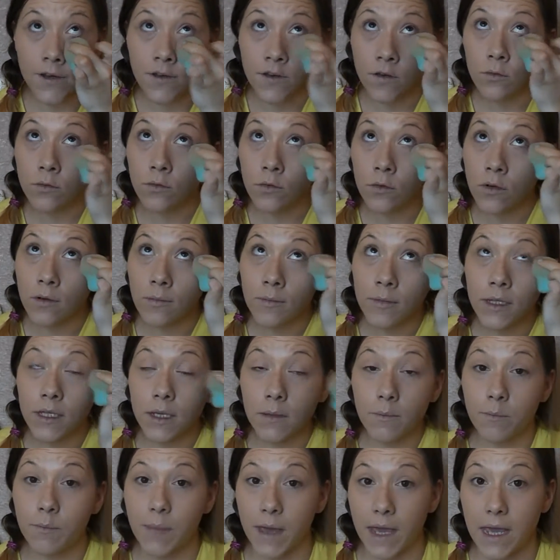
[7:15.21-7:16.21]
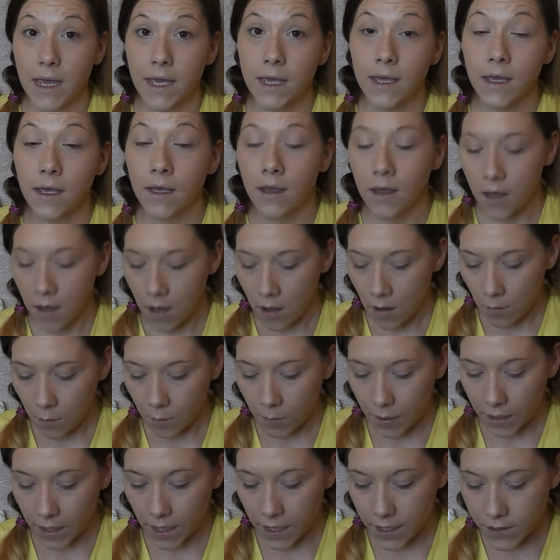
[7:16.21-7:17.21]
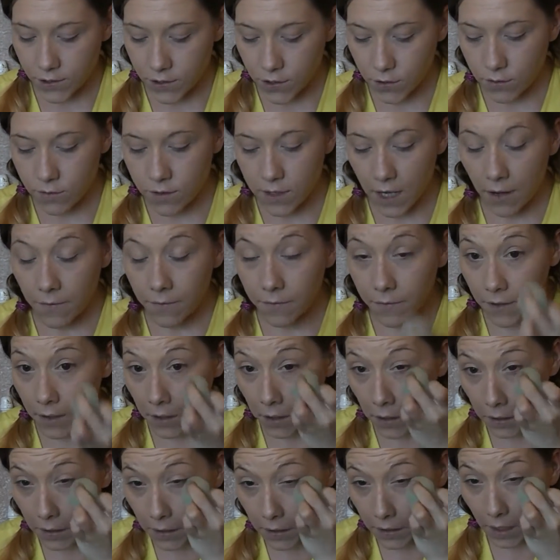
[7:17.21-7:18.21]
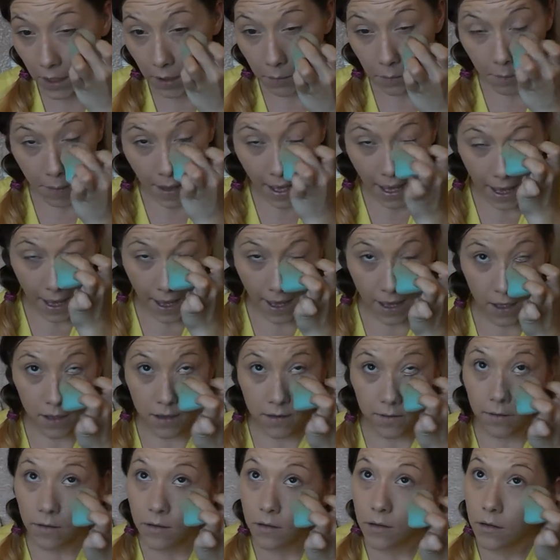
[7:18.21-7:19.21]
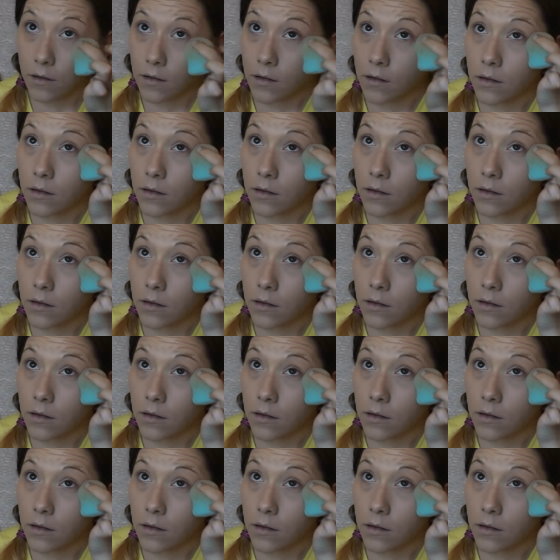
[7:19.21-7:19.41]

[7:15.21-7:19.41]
I don't normally bake, but I do definitely like pat